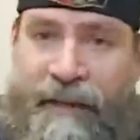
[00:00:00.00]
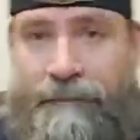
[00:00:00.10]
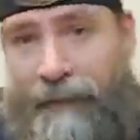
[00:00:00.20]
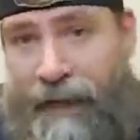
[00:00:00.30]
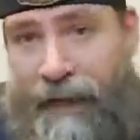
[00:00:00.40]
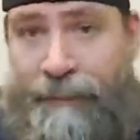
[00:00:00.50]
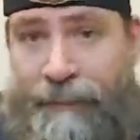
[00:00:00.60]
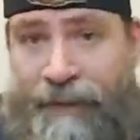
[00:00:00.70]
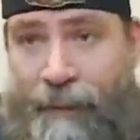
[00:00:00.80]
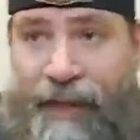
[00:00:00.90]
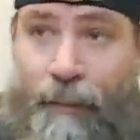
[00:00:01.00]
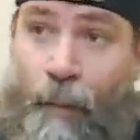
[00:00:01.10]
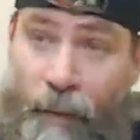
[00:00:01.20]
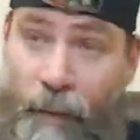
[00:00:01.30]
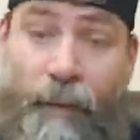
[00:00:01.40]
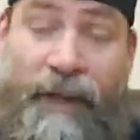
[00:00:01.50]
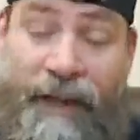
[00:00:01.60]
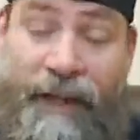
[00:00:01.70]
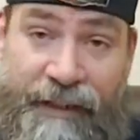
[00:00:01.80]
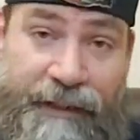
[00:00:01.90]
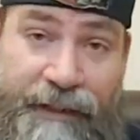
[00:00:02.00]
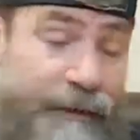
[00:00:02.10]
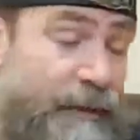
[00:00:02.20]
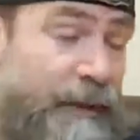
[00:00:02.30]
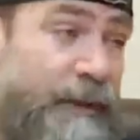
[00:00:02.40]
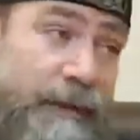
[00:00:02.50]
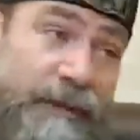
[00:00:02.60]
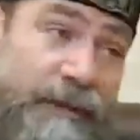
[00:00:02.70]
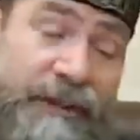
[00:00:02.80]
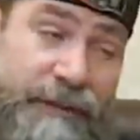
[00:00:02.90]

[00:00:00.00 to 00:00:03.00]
I'm a busy man. We will get it done. Just